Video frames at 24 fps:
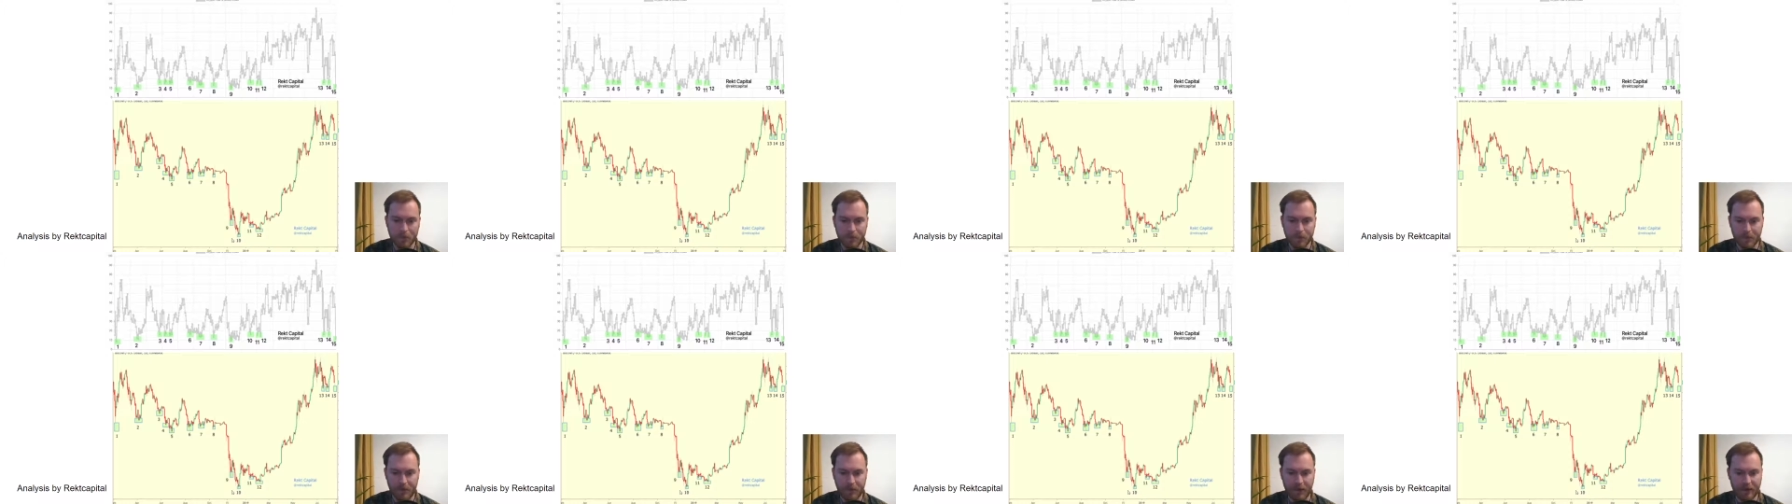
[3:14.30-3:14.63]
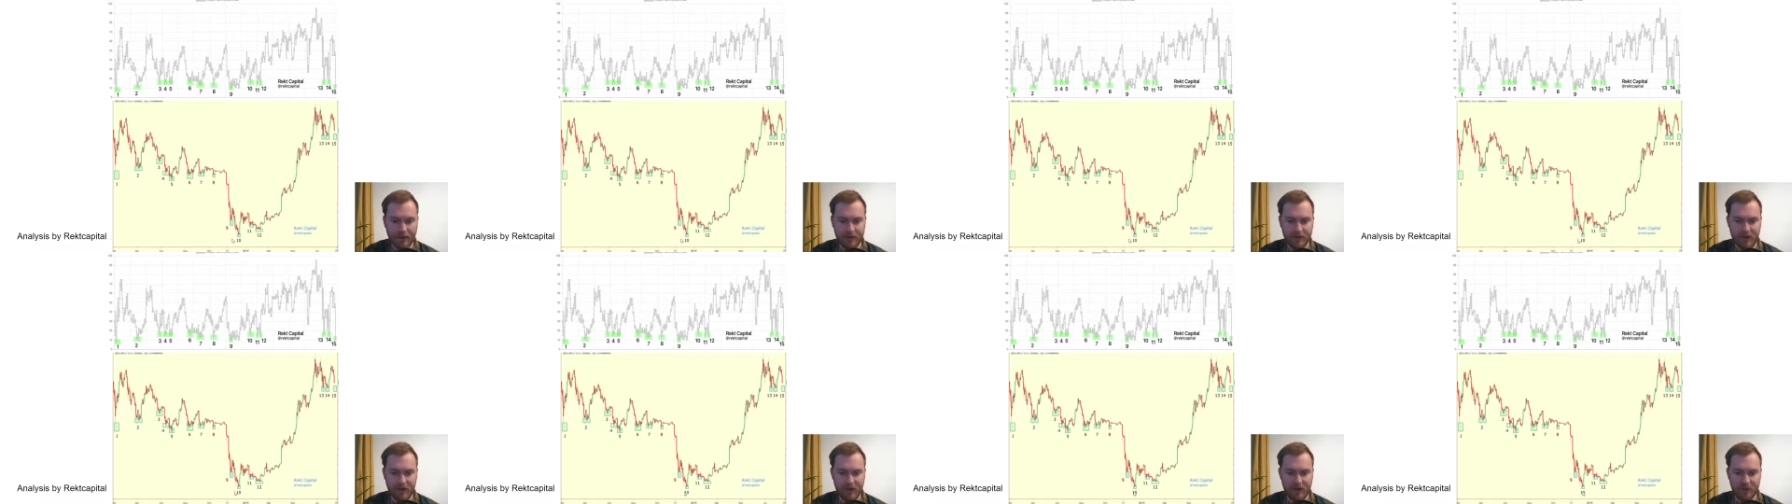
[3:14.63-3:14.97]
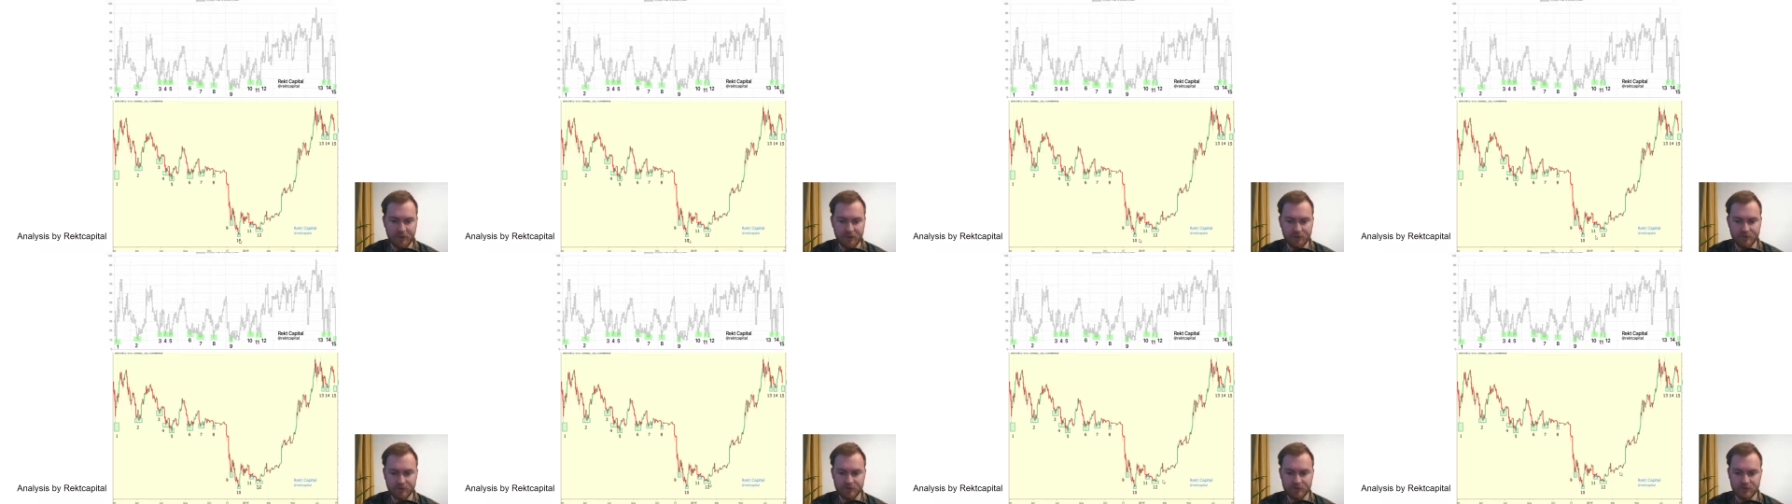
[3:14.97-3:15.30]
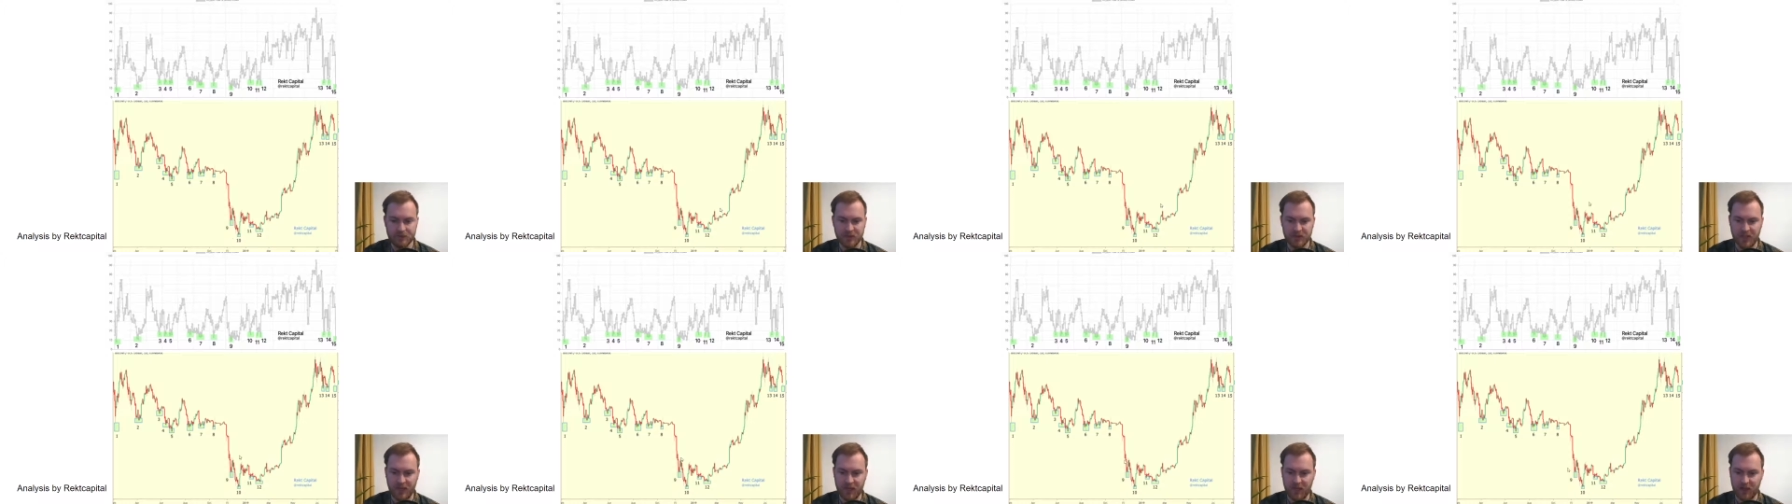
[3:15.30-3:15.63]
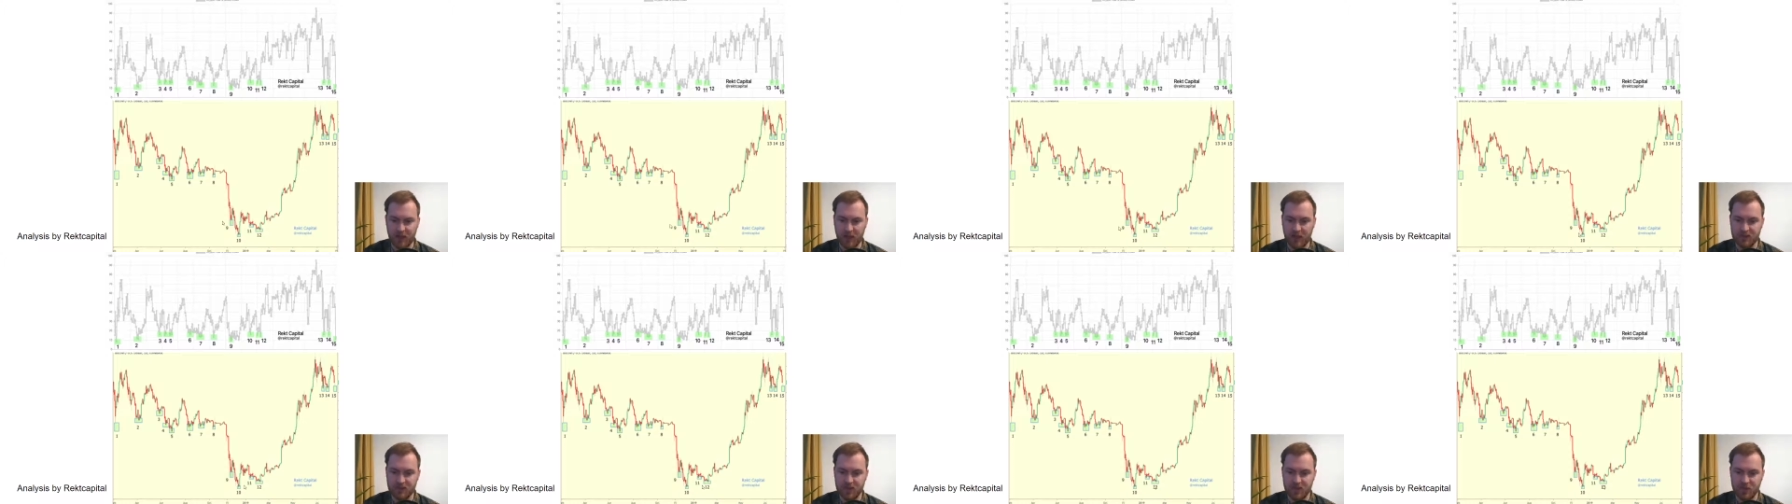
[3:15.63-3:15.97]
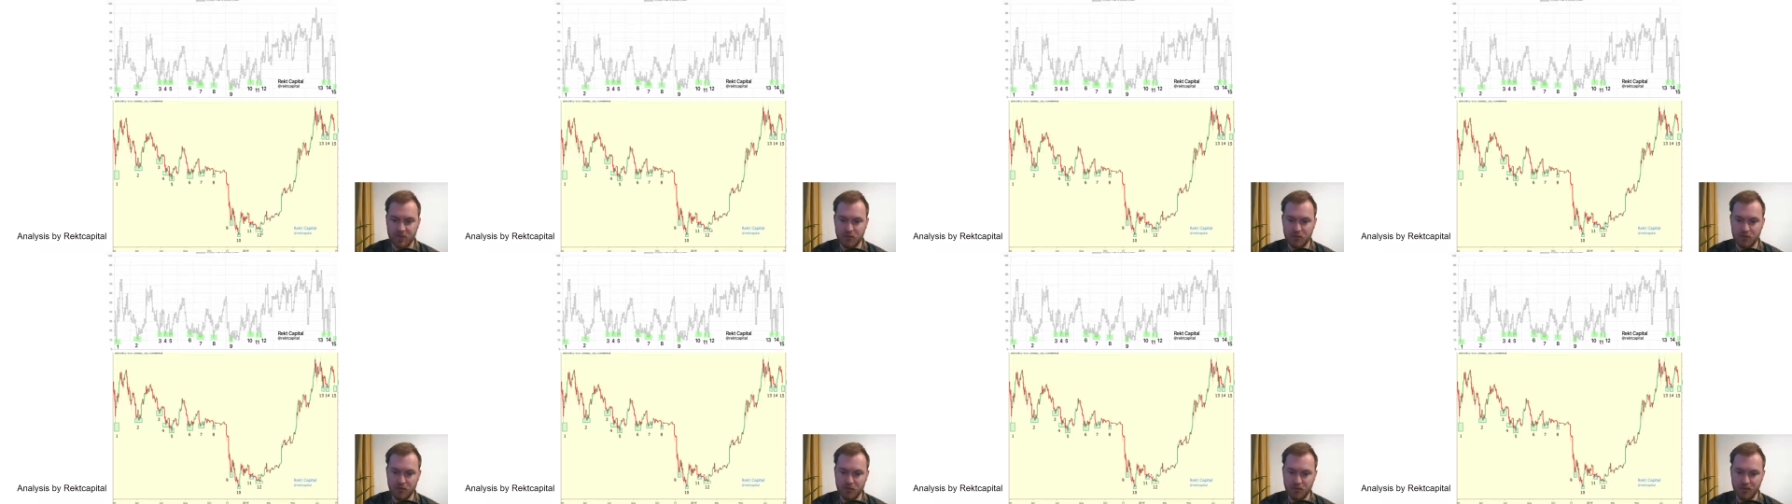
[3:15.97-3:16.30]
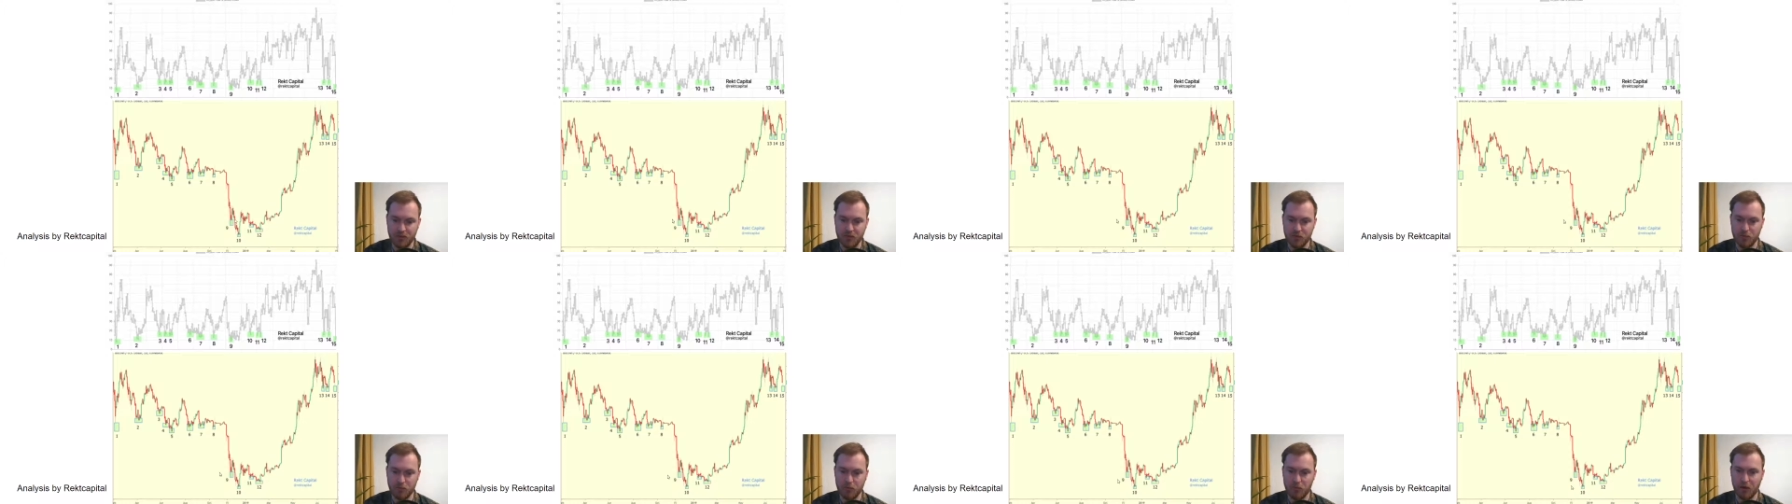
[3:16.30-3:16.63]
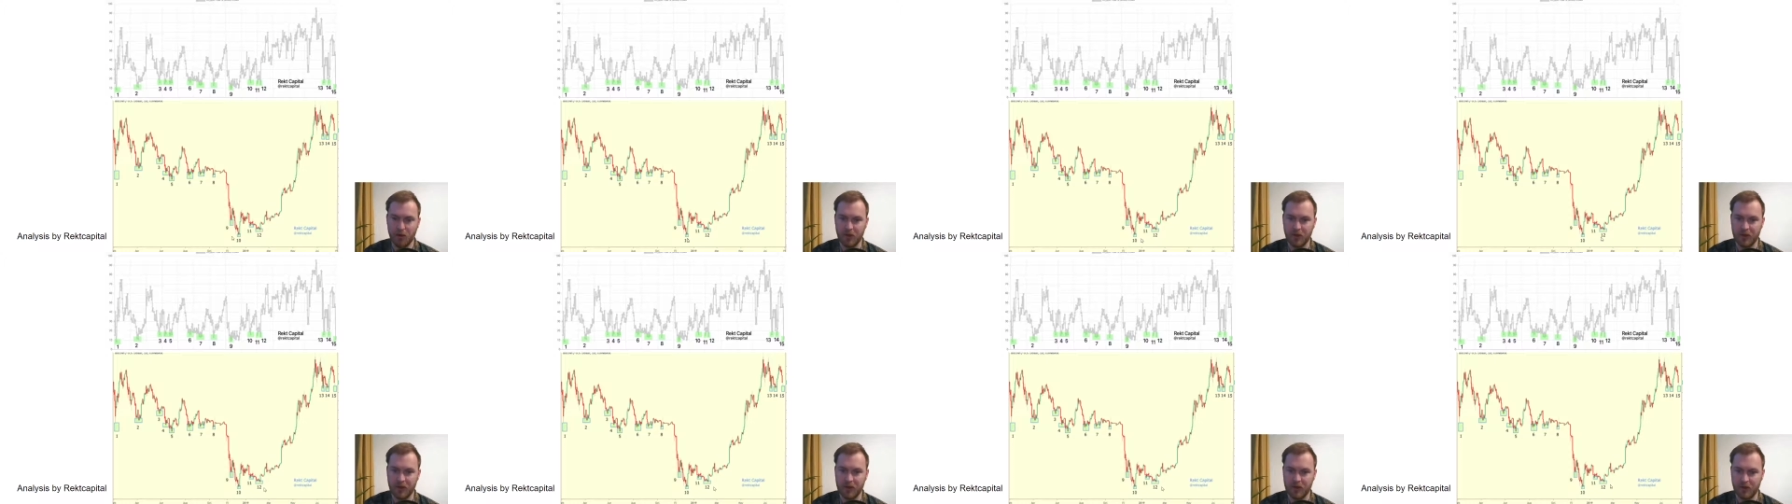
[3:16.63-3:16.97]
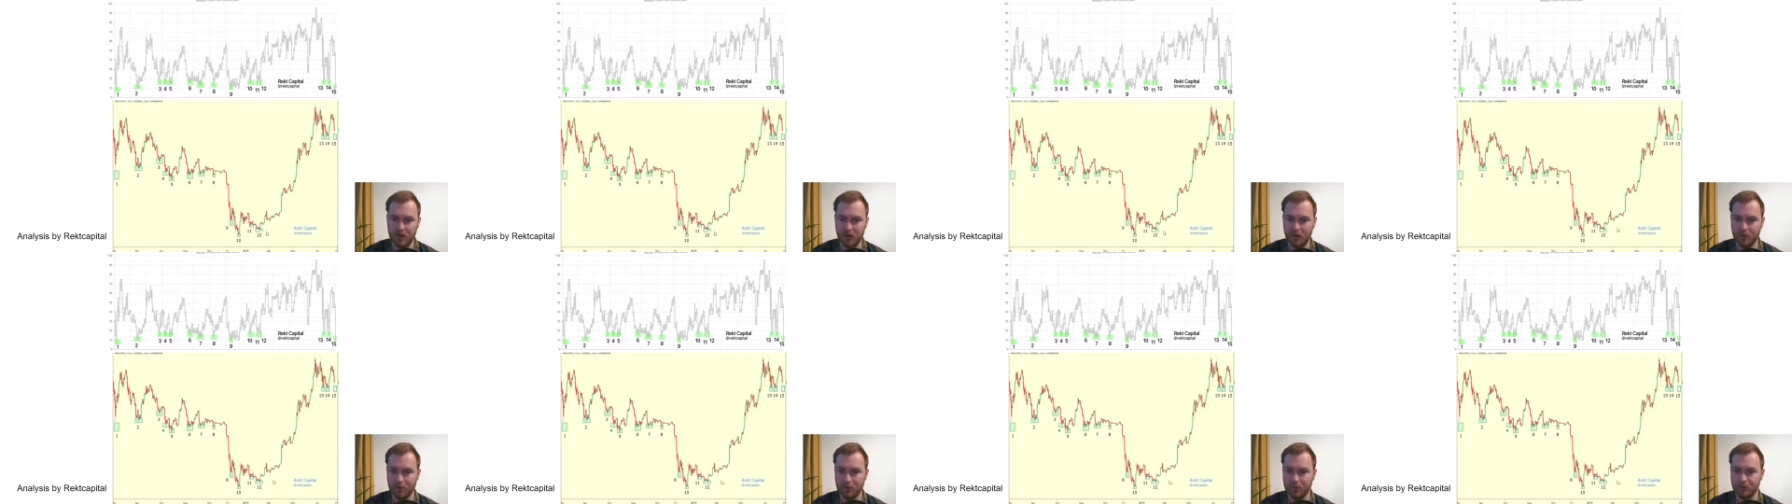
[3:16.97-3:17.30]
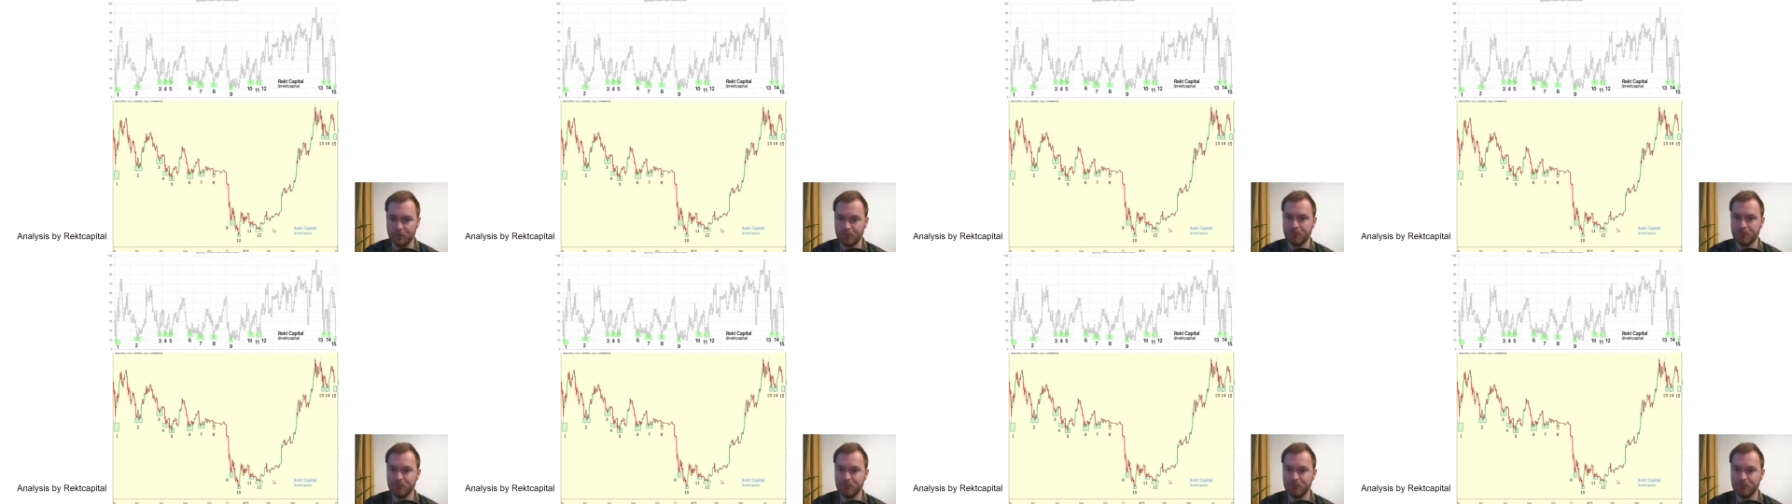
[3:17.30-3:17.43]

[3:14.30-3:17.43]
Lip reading: And then, yeah, let's say you bought here,